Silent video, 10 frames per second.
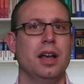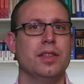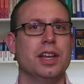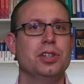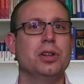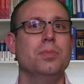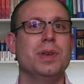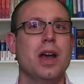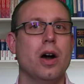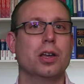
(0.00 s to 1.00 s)
They shouldn't
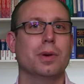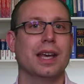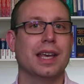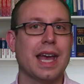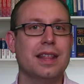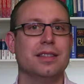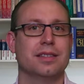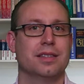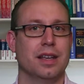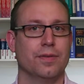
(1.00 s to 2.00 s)
be arguing
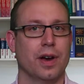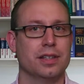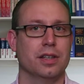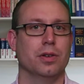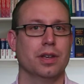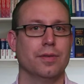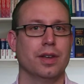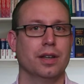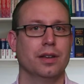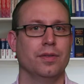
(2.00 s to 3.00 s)
against the advice that you're
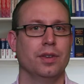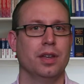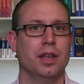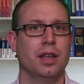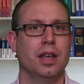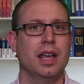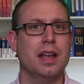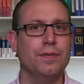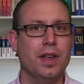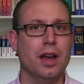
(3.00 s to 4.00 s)
giving.
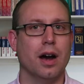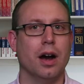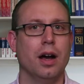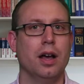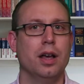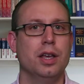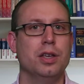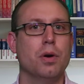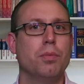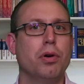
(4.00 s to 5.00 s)
If they are,
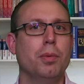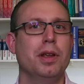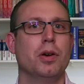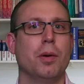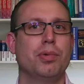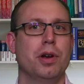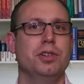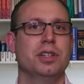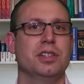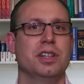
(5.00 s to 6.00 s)
you are probably not
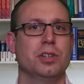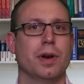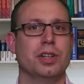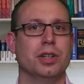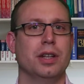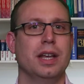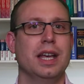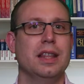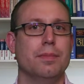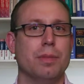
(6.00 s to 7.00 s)
approaching the situation
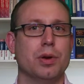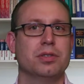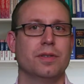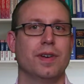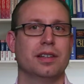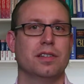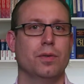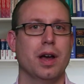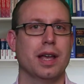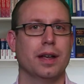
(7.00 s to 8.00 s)
in the most effective
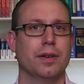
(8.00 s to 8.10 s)
way.